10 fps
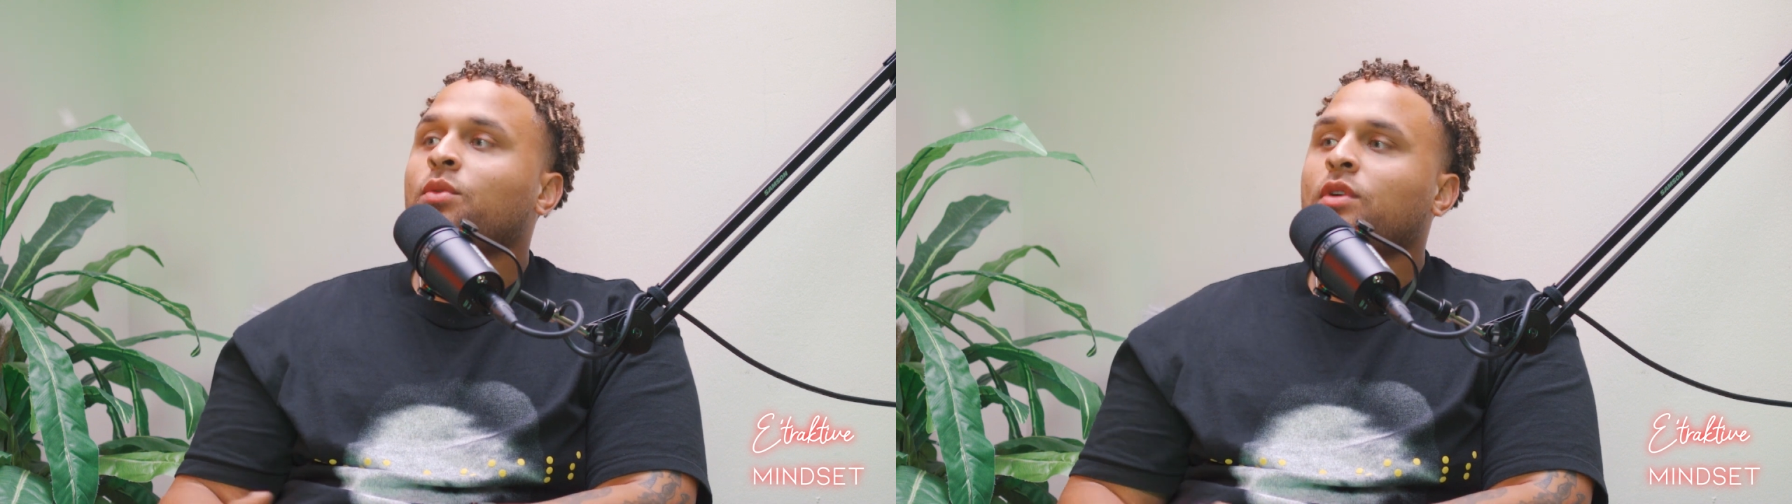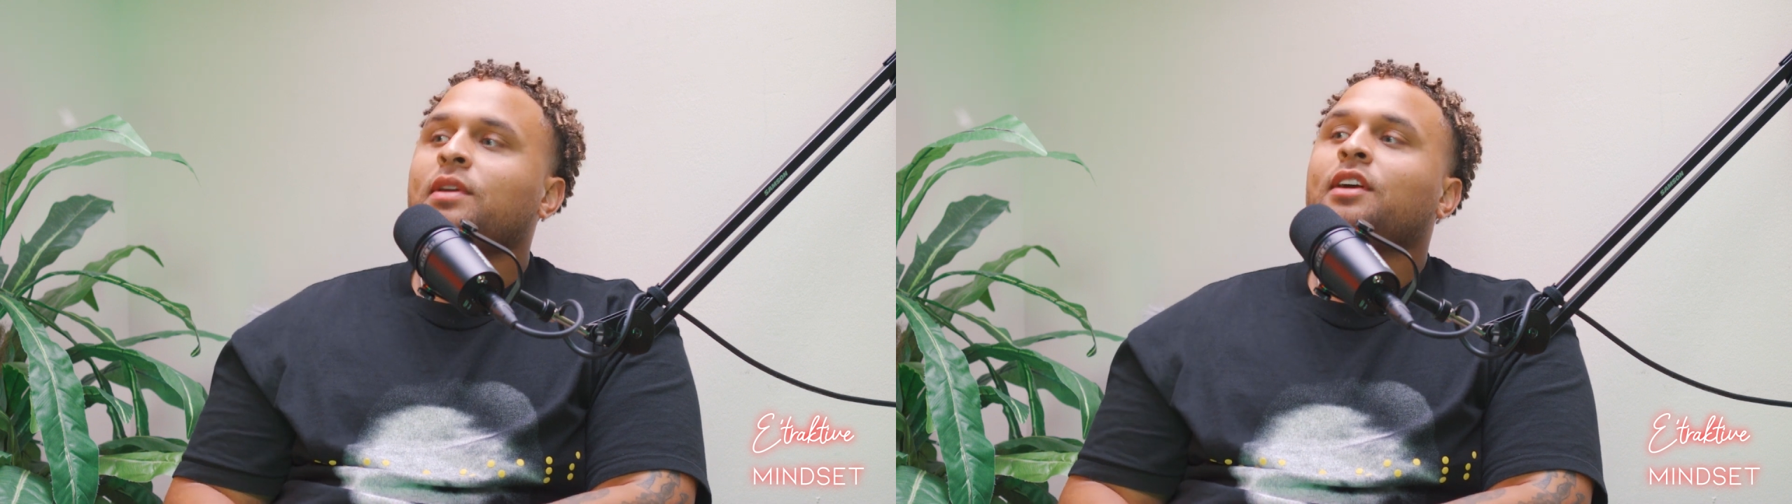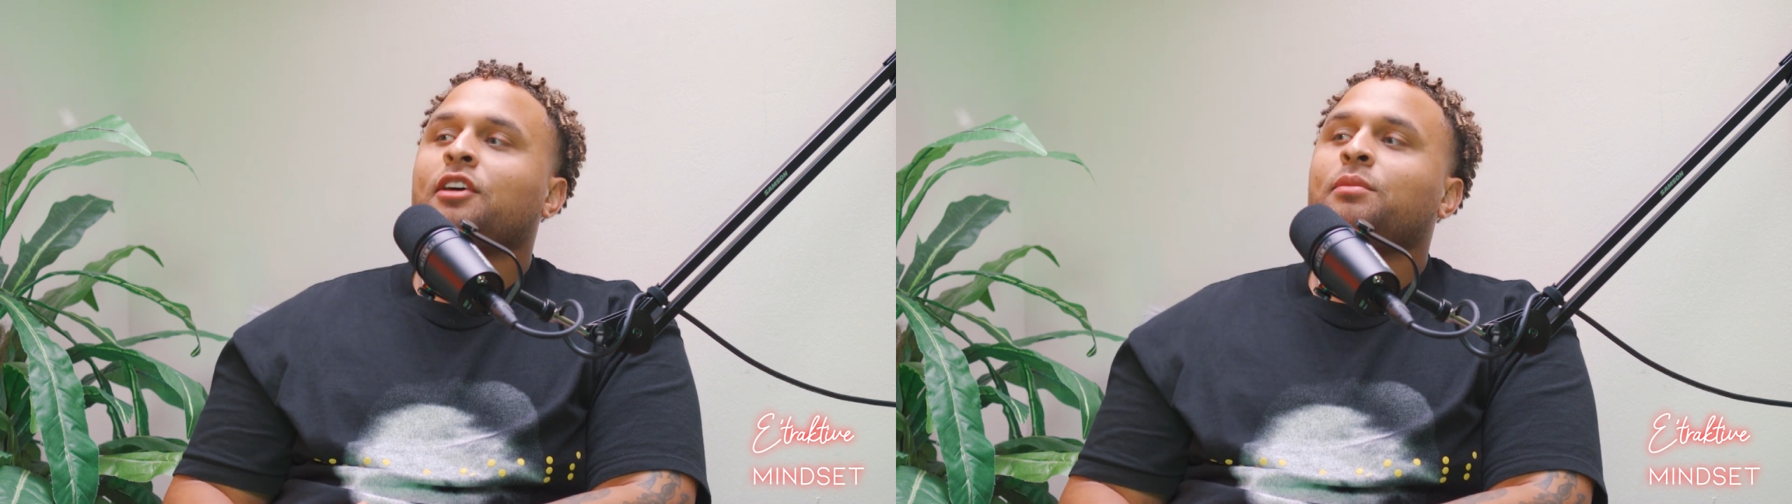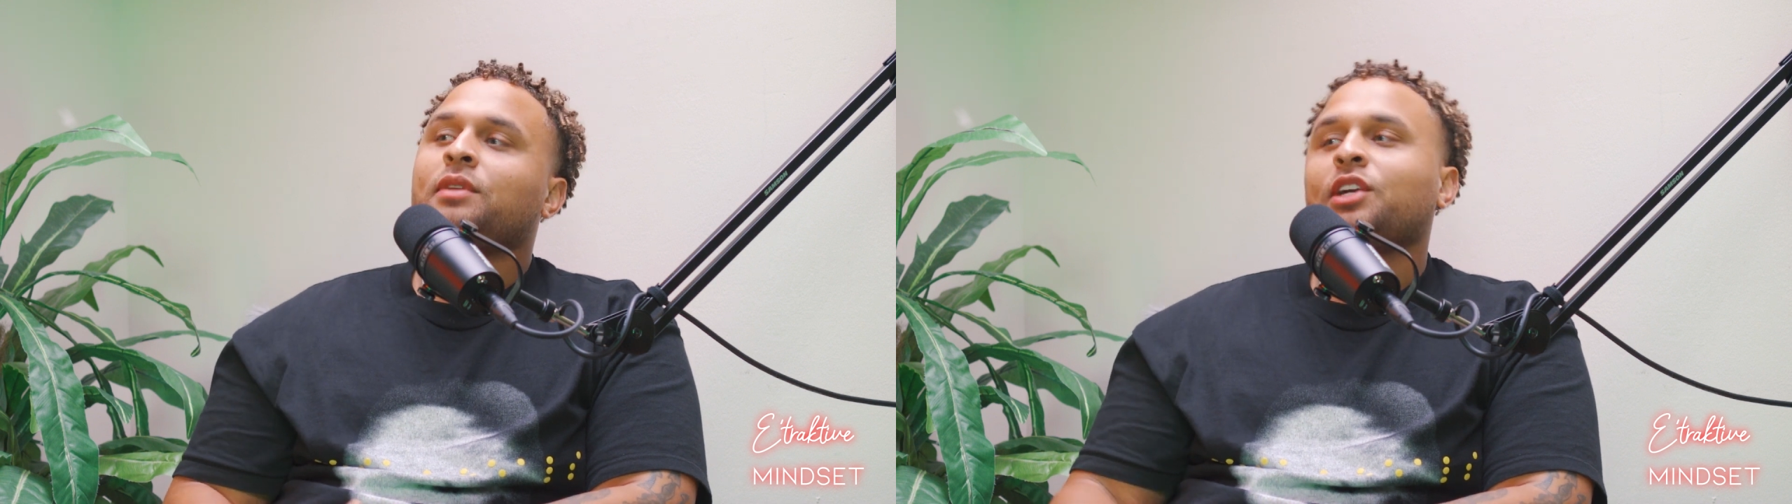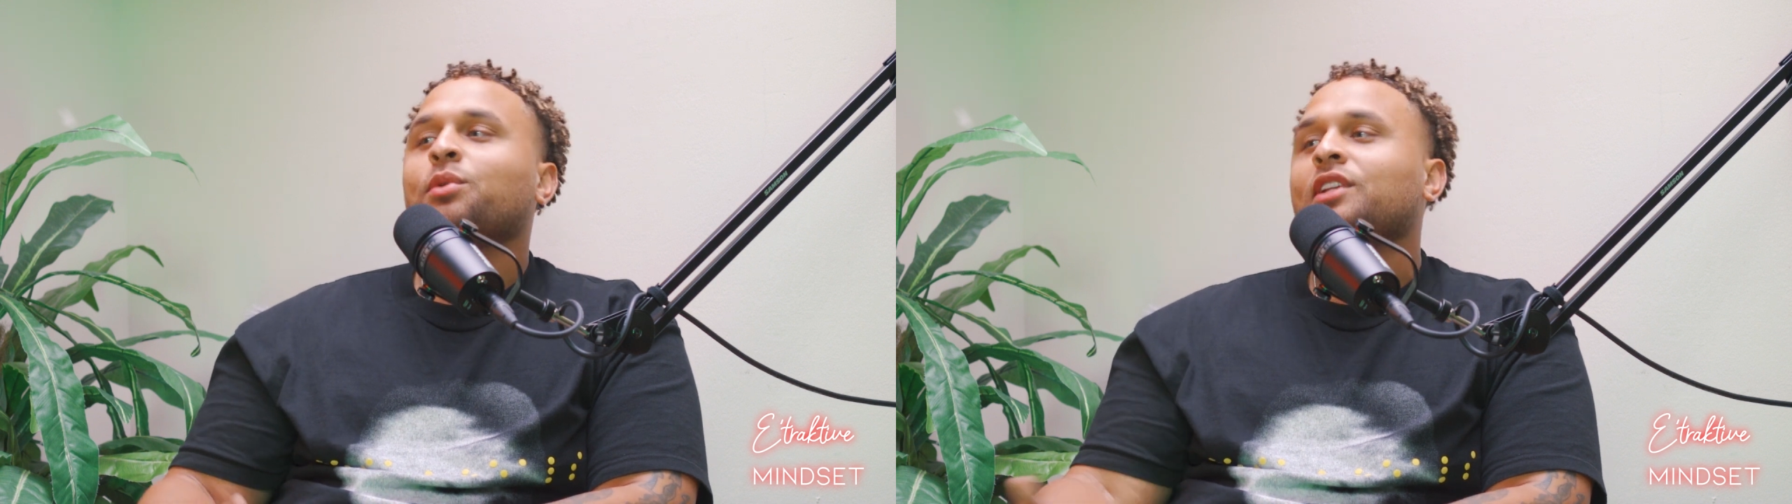we become
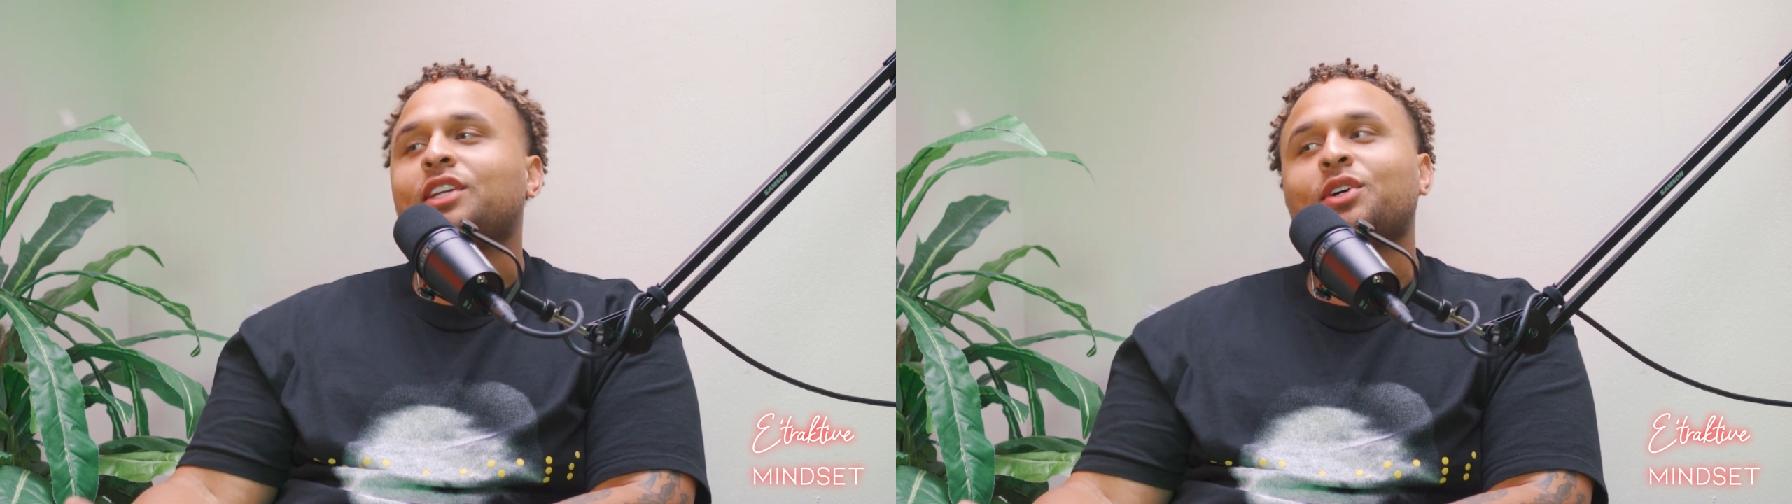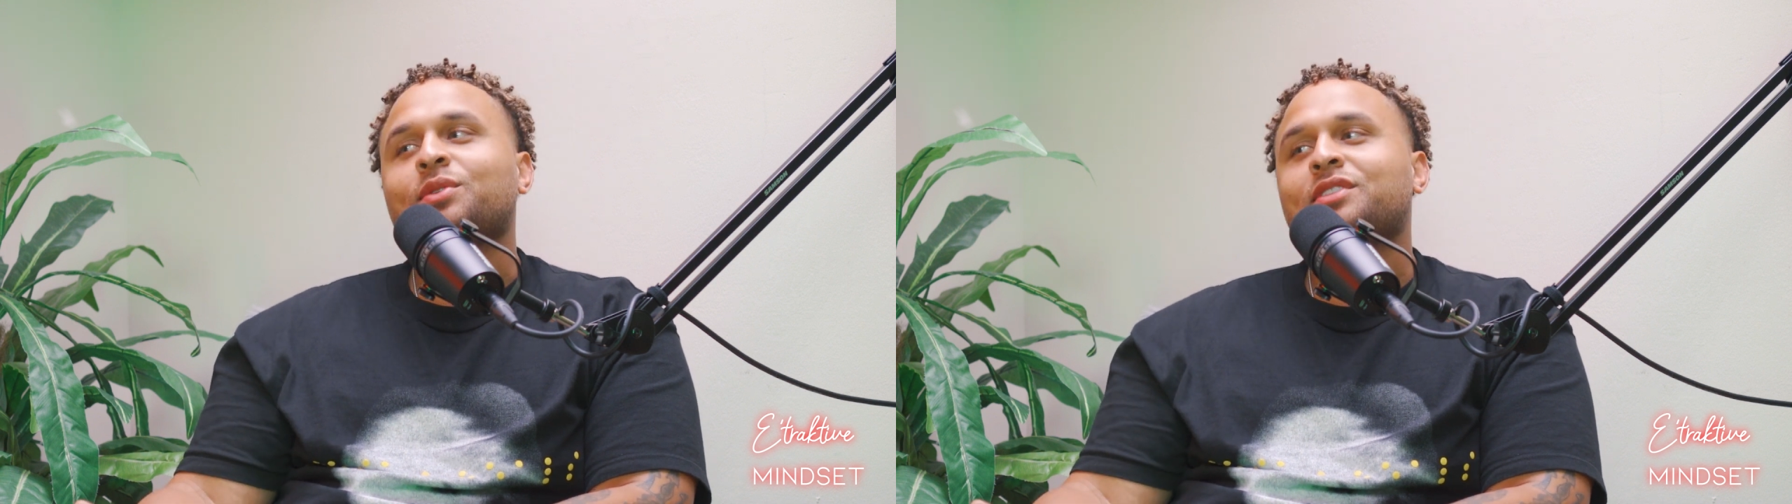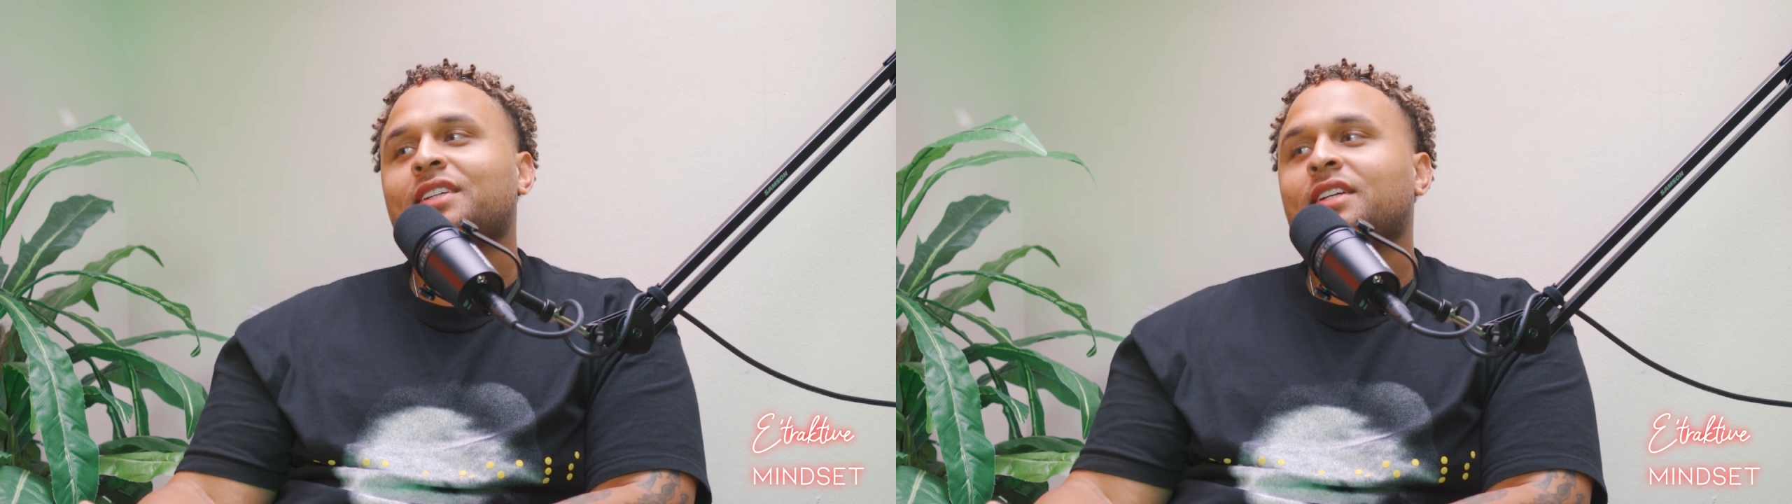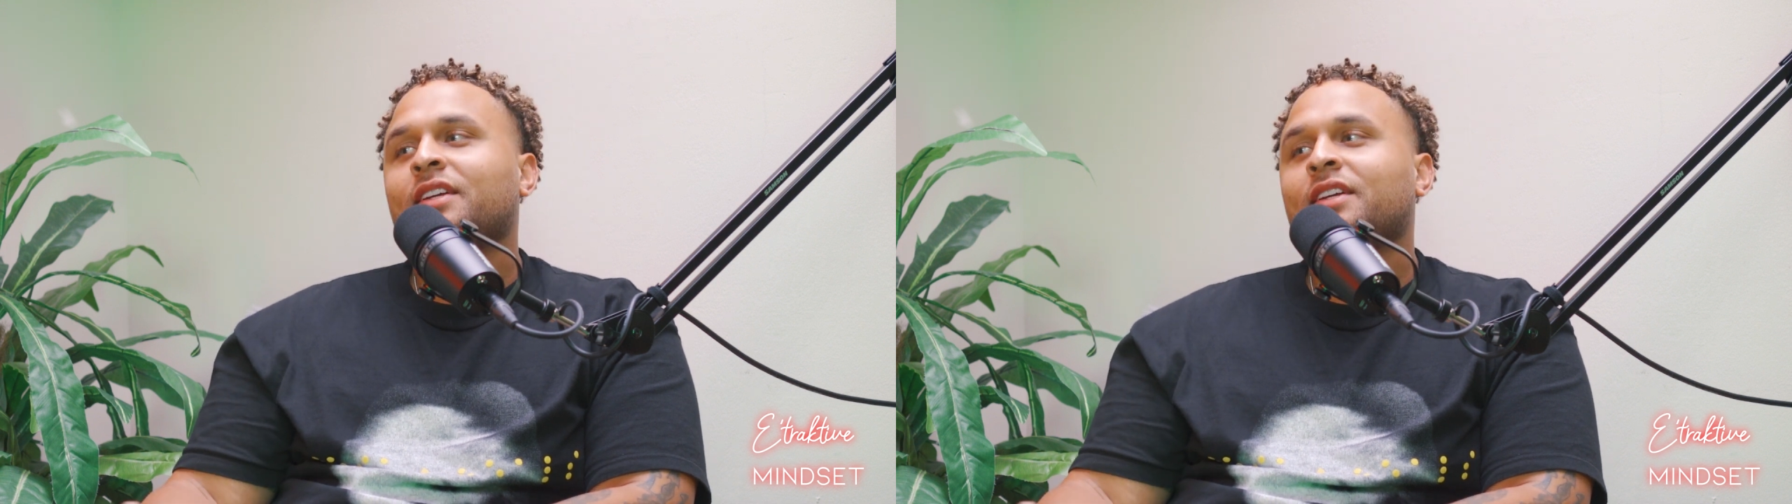equally yoked.